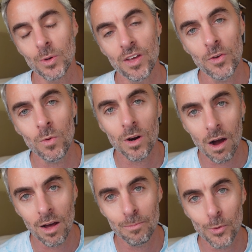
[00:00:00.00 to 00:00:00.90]
So if you are
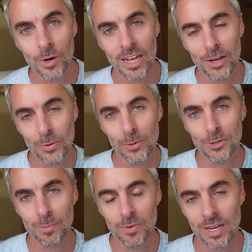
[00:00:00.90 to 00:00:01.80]
on board a cruise
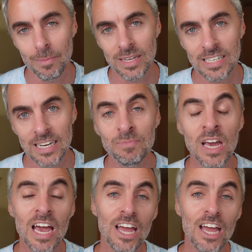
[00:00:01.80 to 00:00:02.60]
ship with MSC